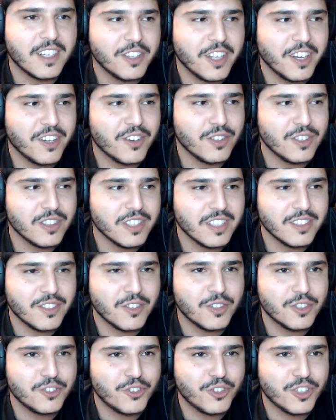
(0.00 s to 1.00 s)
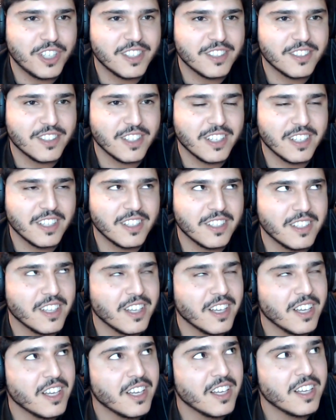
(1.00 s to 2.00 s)
how they call it, Contras, and
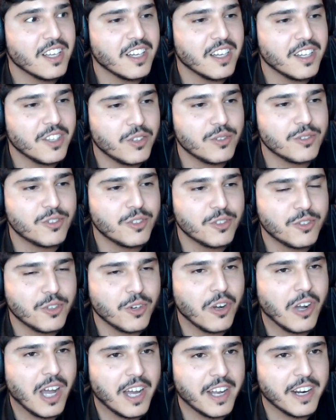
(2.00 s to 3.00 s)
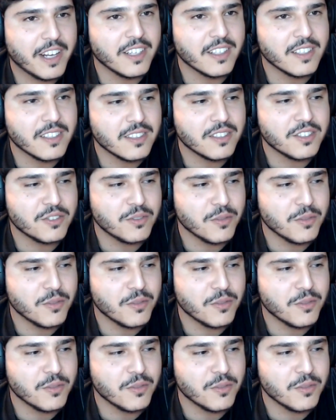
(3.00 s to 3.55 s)
also Tucara as